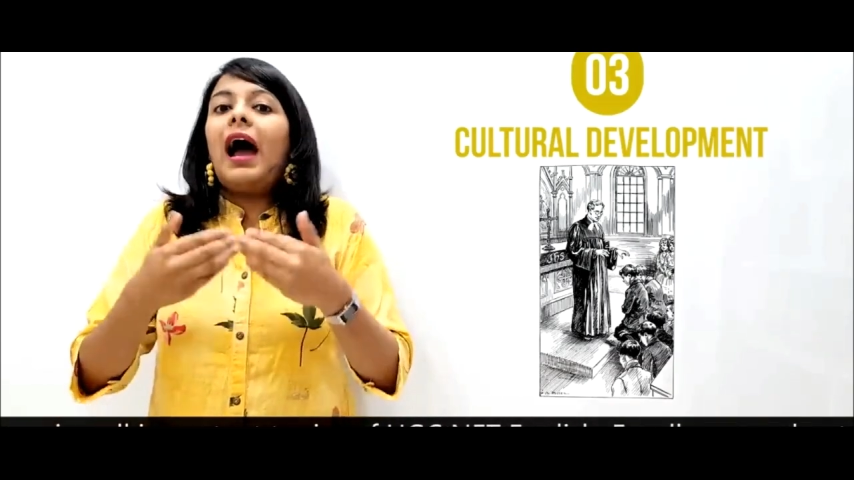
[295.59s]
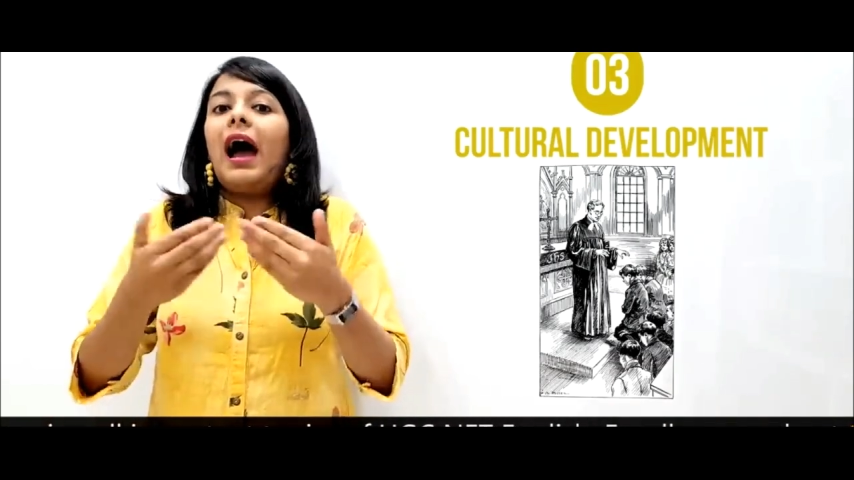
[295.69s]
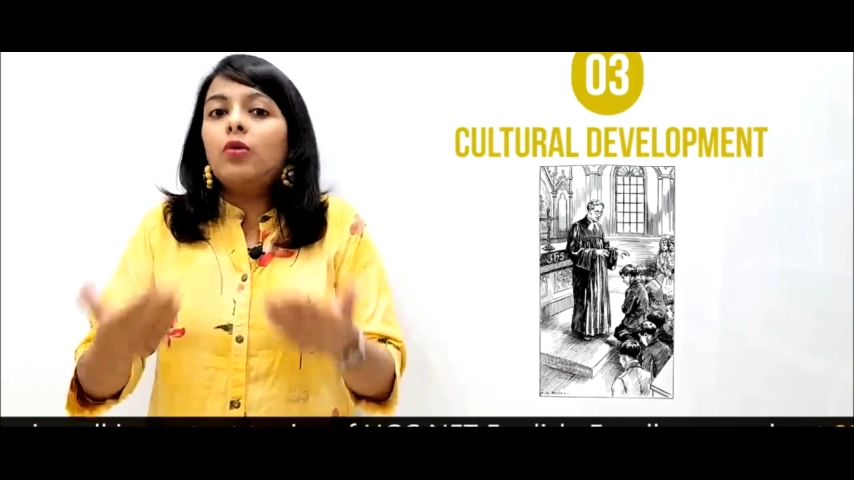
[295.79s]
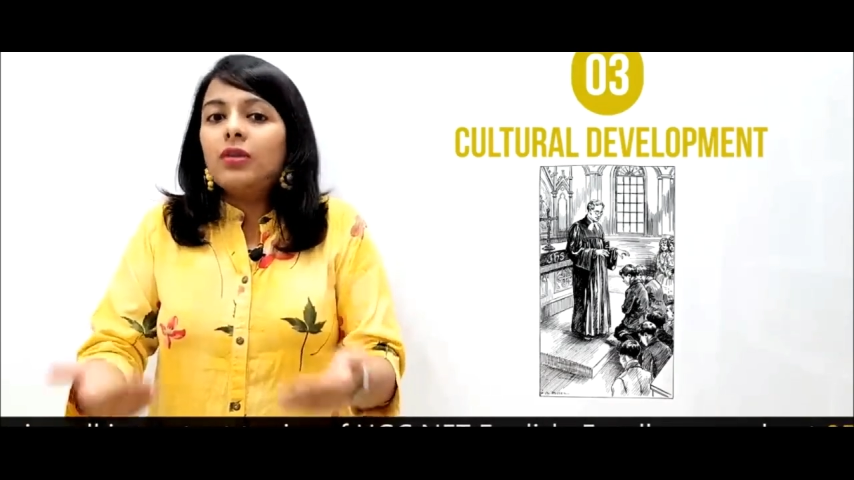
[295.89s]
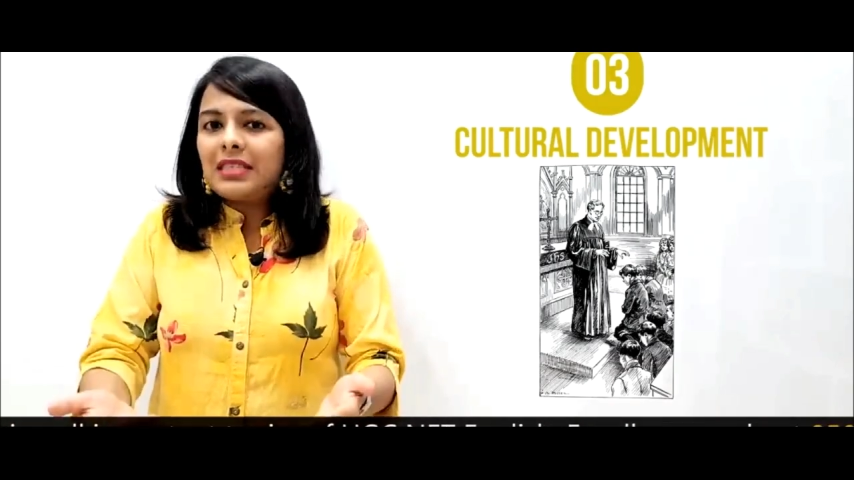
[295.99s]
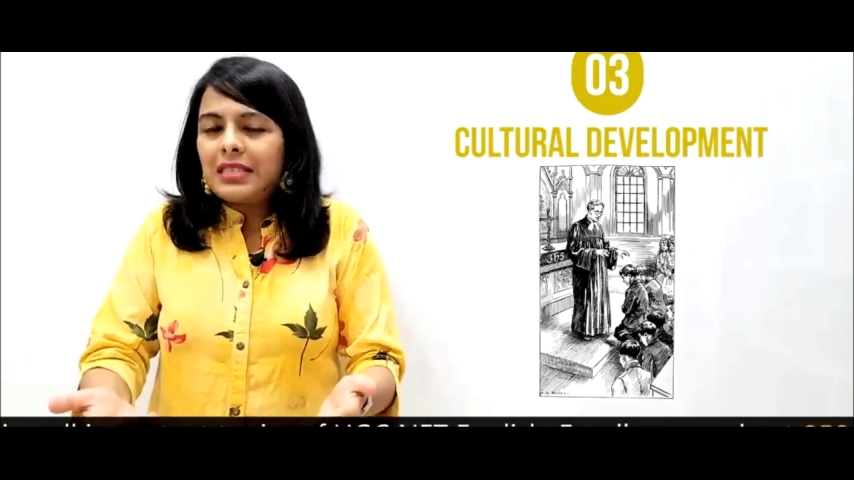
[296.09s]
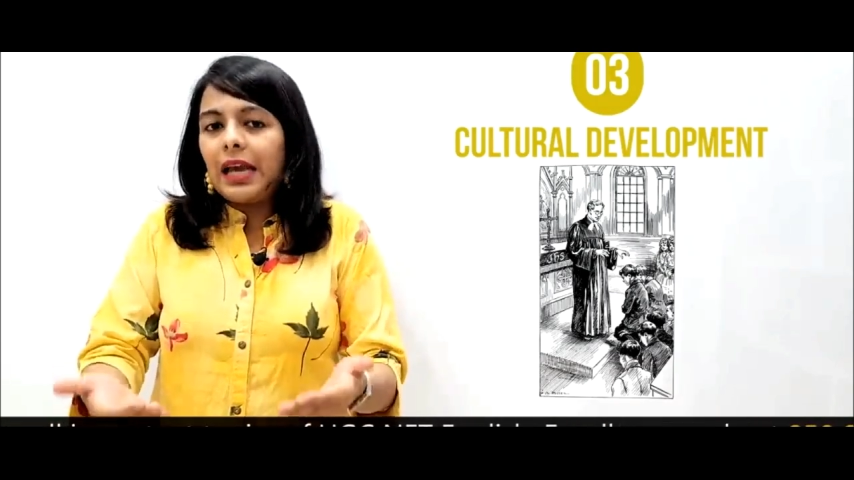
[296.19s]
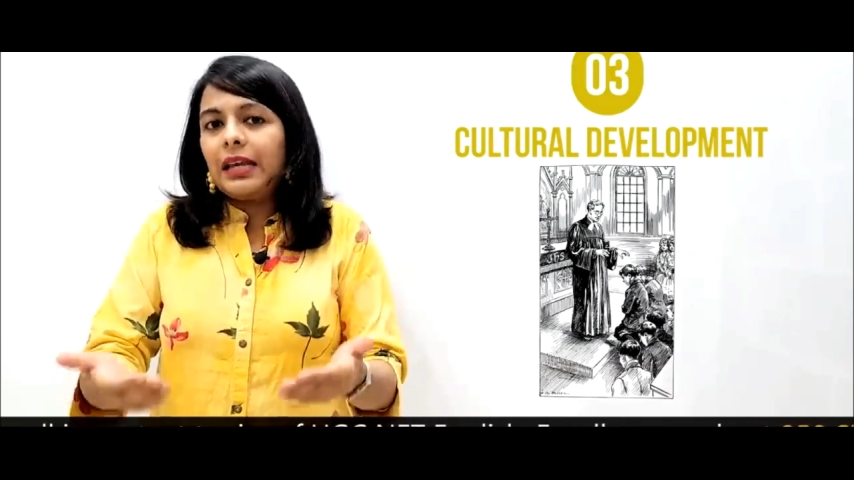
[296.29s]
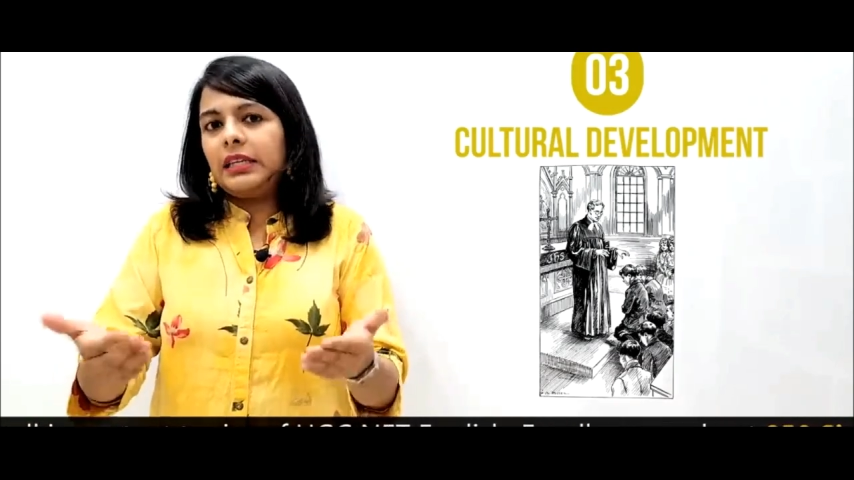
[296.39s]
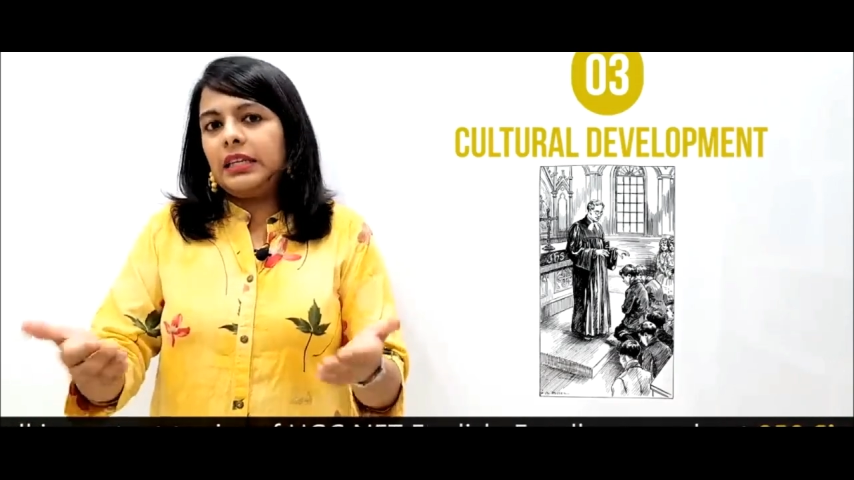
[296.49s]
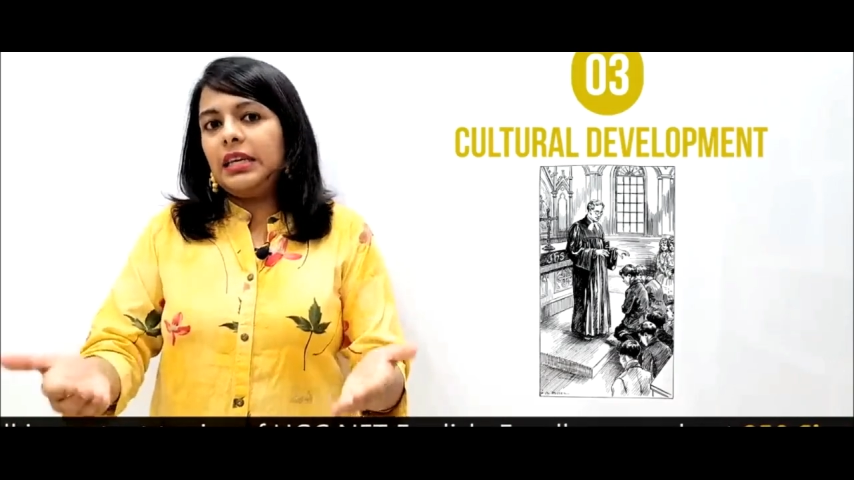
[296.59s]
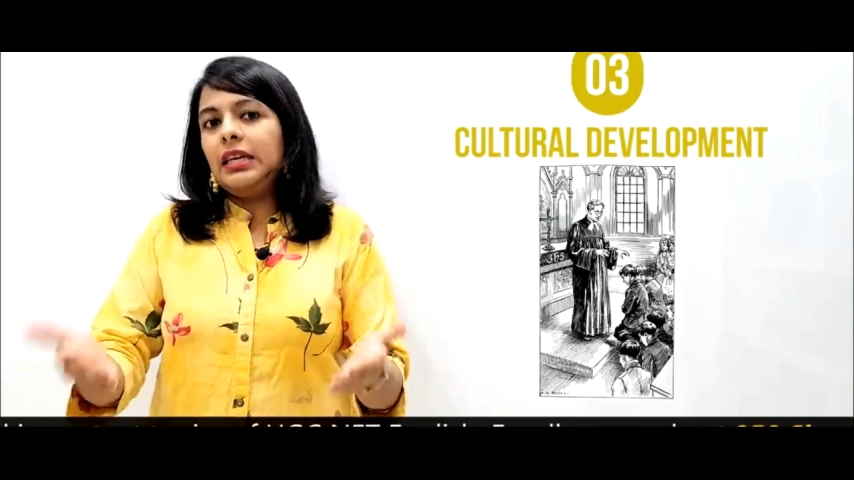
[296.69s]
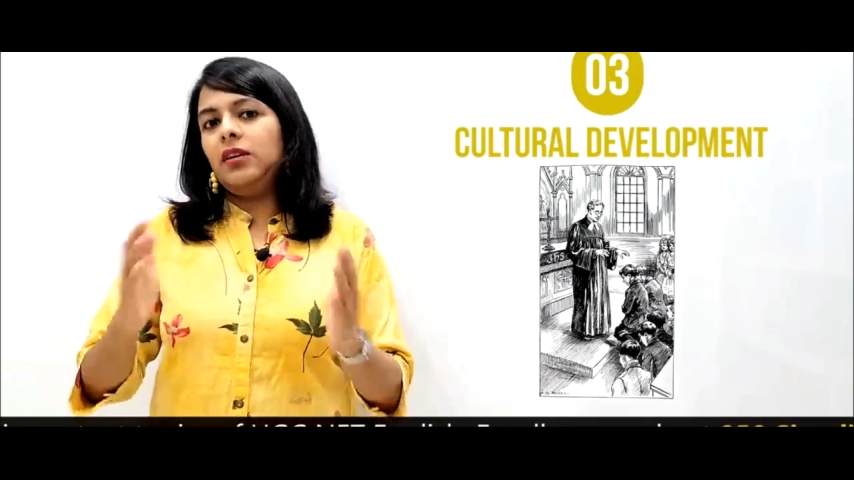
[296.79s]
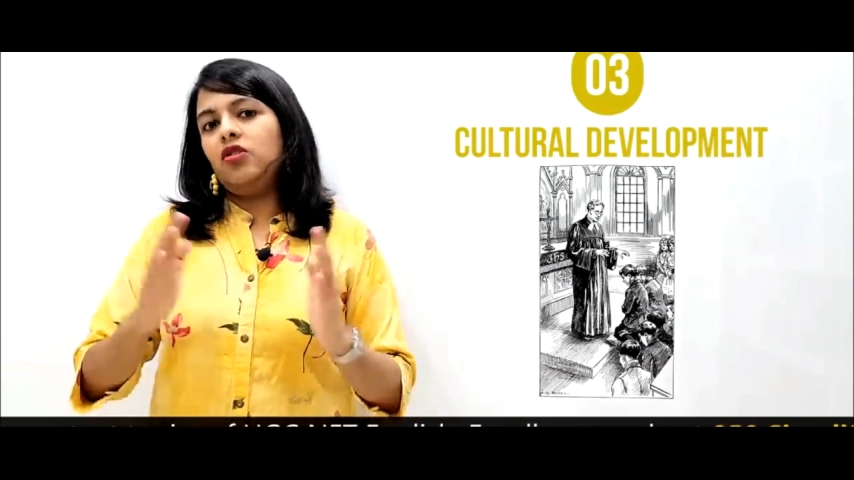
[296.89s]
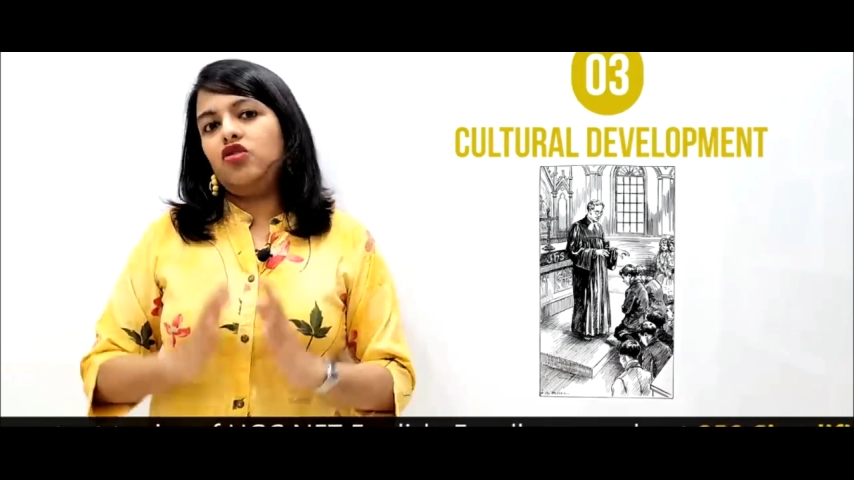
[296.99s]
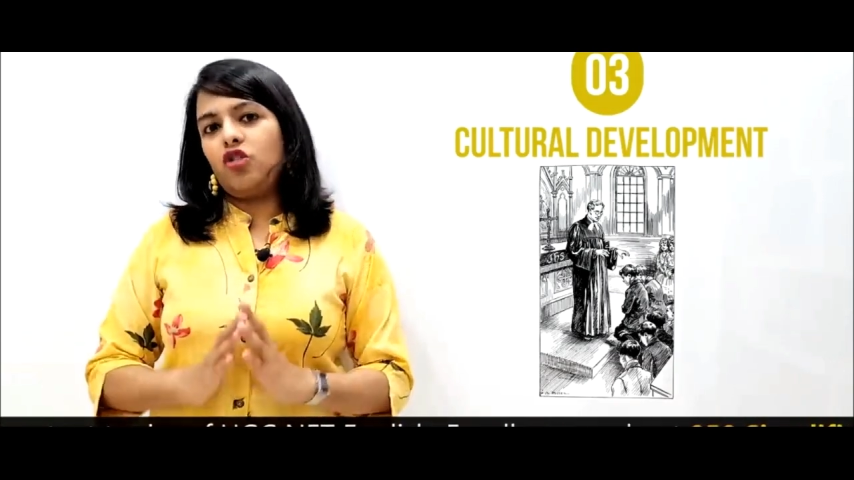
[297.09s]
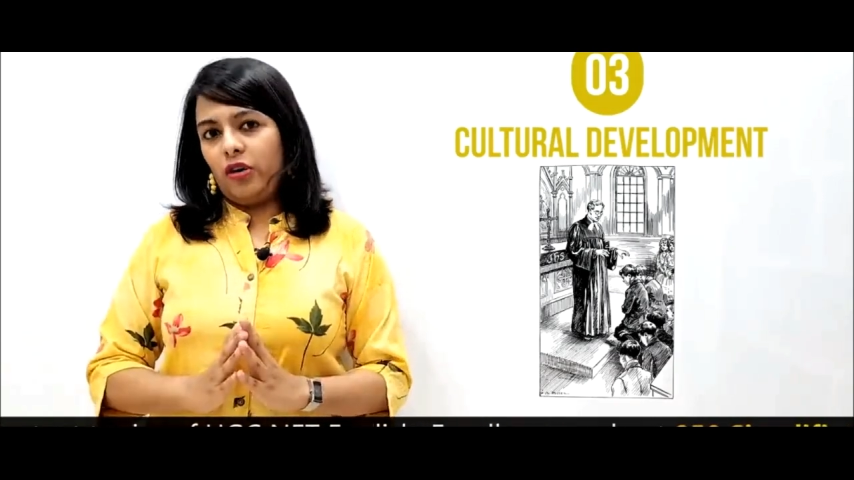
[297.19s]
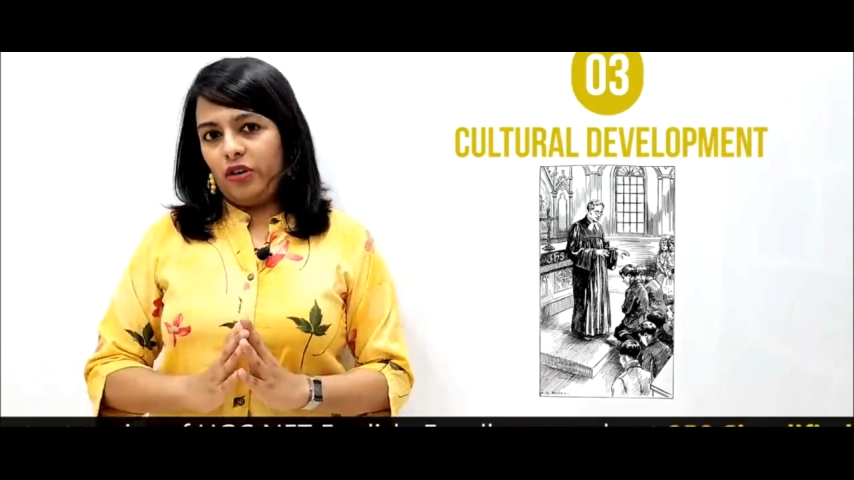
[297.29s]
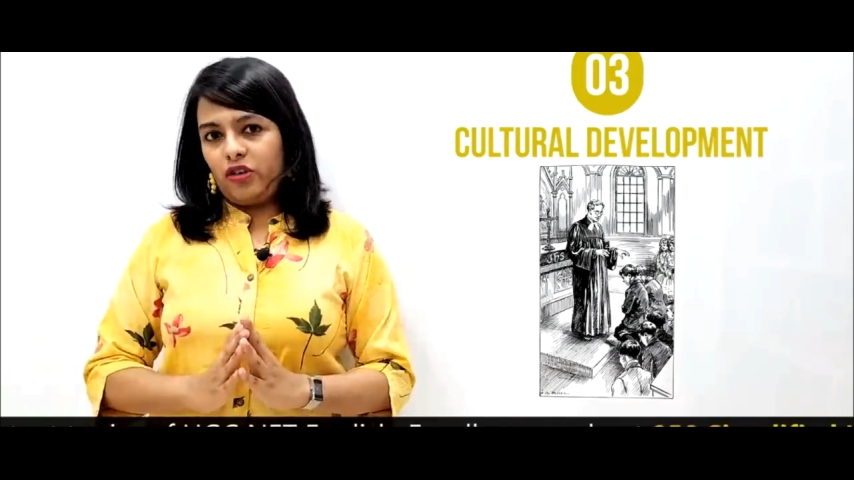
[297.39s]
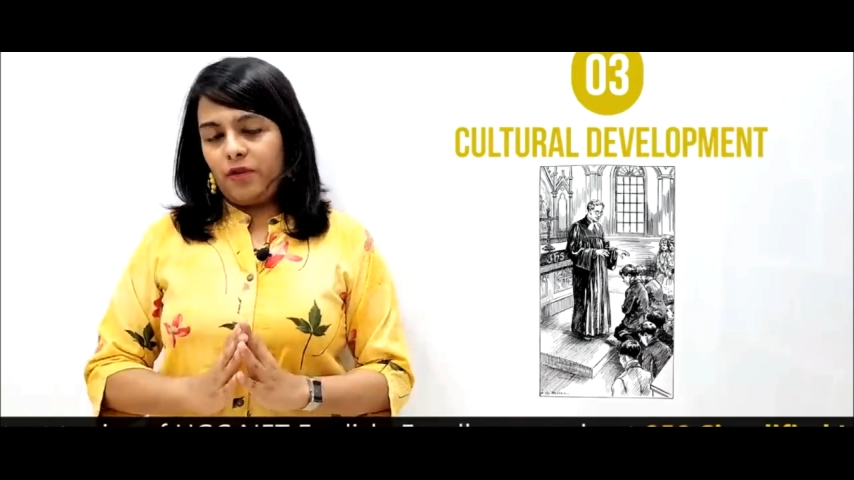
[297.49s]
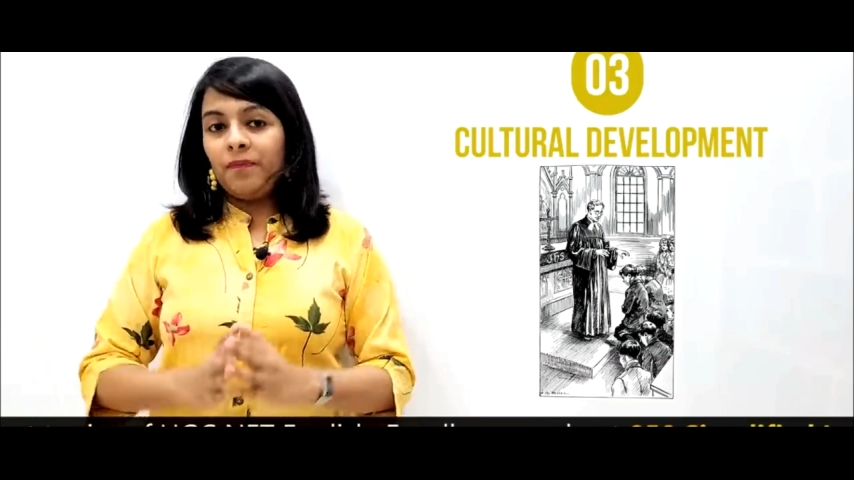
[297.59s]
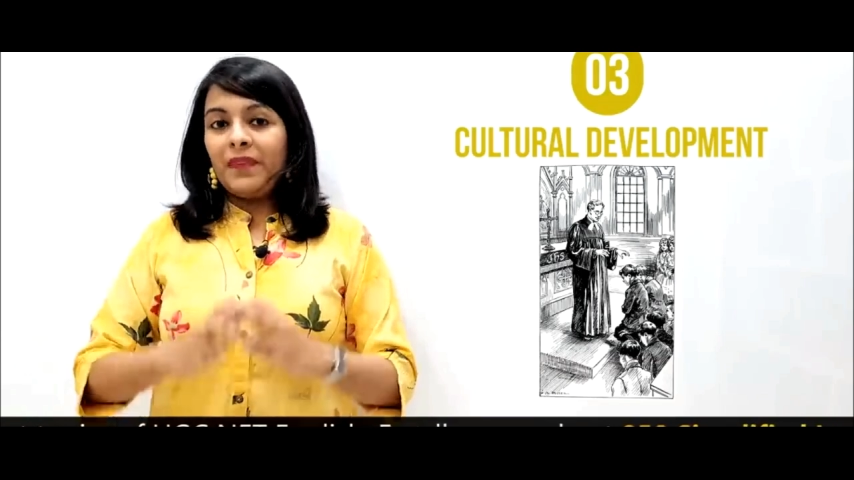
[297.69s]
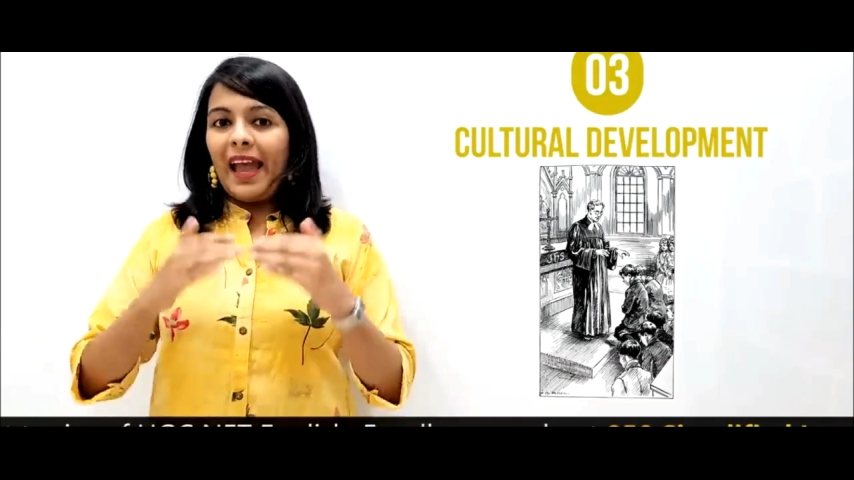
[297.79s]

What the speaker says: outside the church.